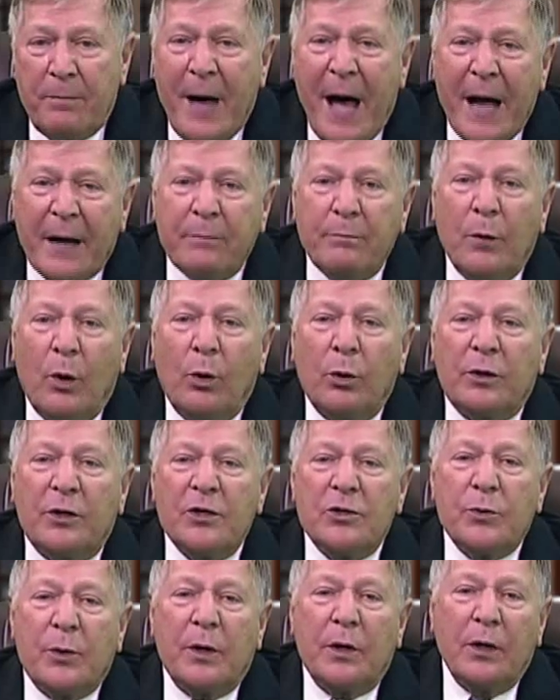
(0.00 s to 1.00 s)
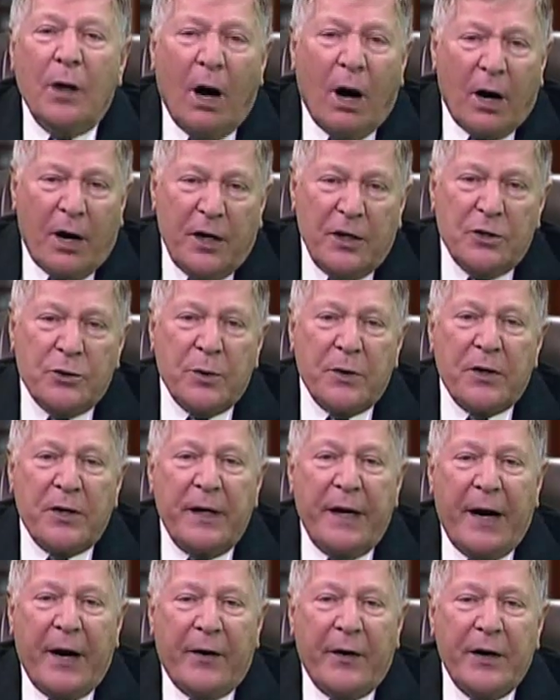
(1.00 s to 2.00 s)
back molars were large, with an
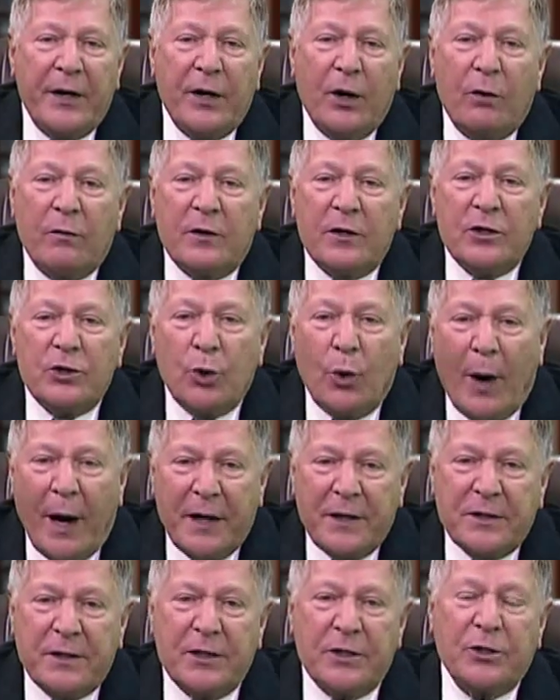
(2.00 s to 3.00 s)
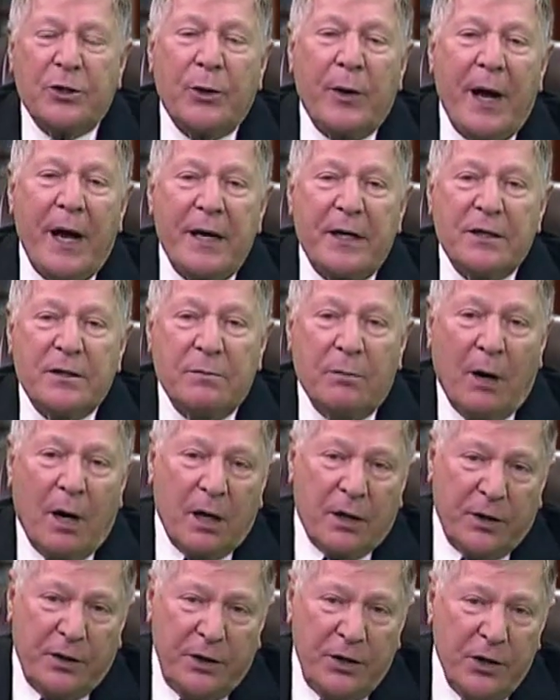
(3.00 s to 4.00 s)
area over twice as great as
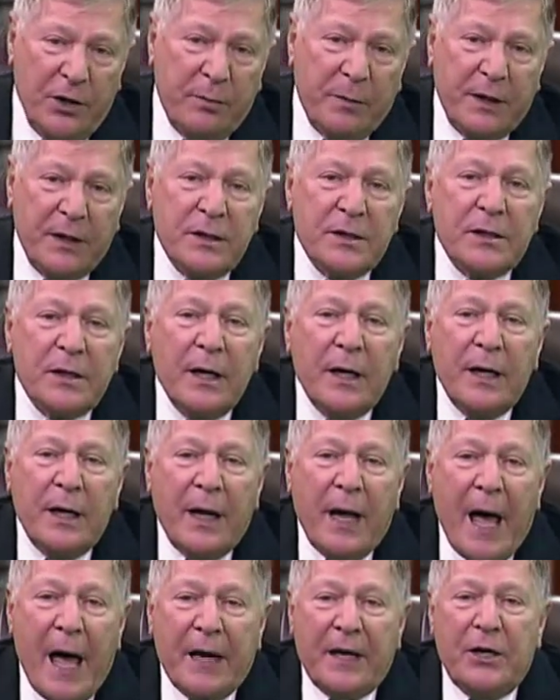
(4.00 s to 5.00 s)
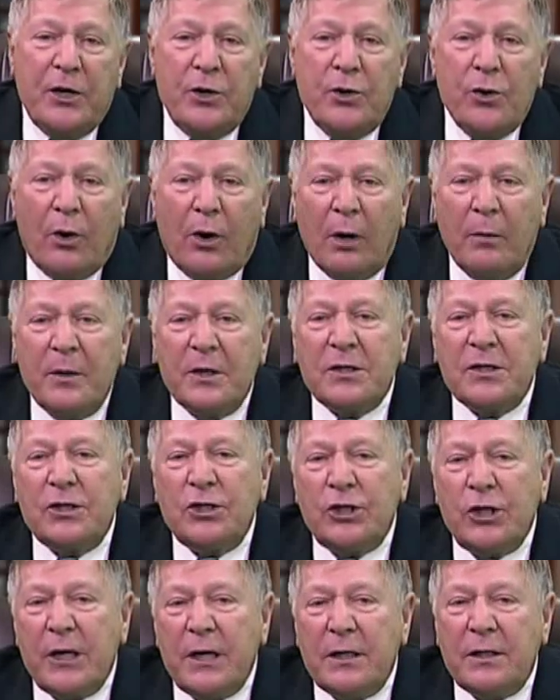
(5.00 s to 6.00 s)
modern humans, and enormous
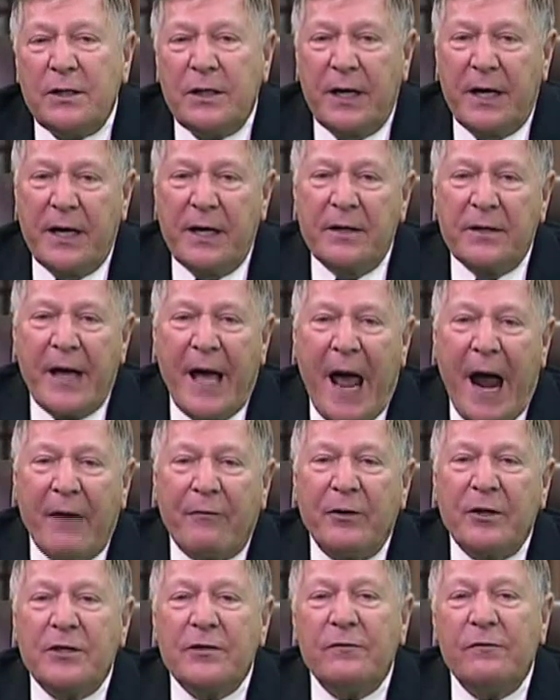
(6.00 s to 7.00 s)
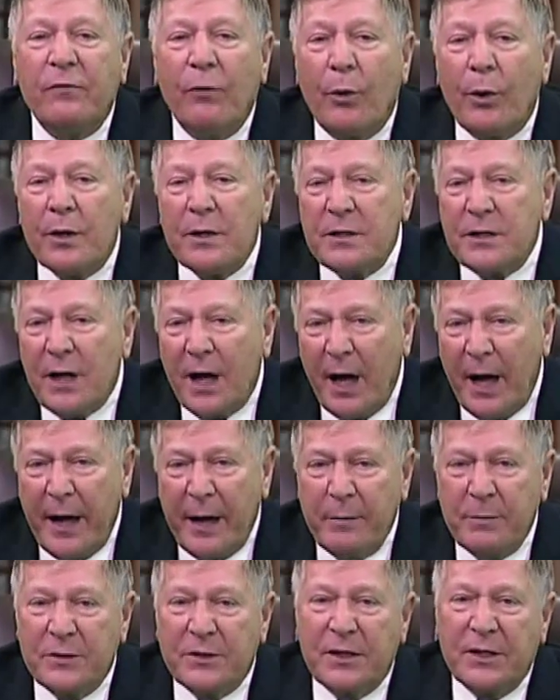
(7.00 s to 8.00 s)
cheek teeth averaged 4
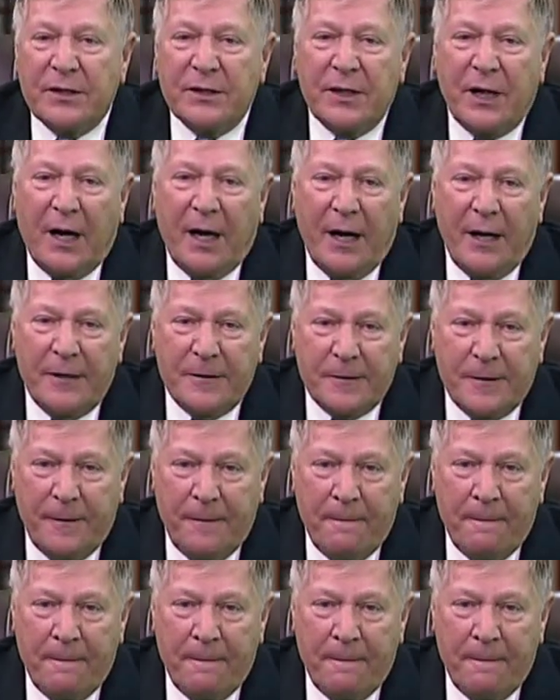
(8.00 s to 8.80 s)
times the size.